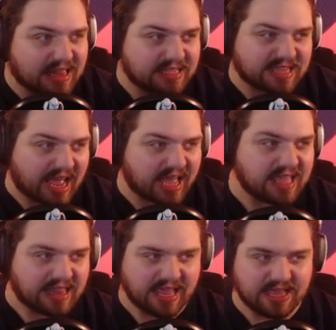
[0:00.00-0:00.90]
At least I
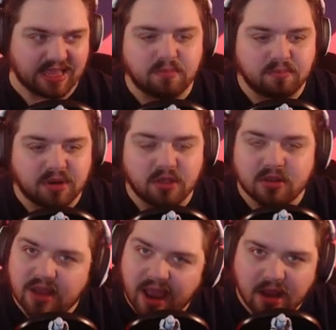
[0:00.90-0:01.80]
like it. But other
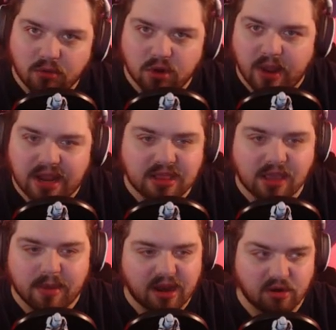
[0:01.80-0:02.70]
than that, I don't know anything about it.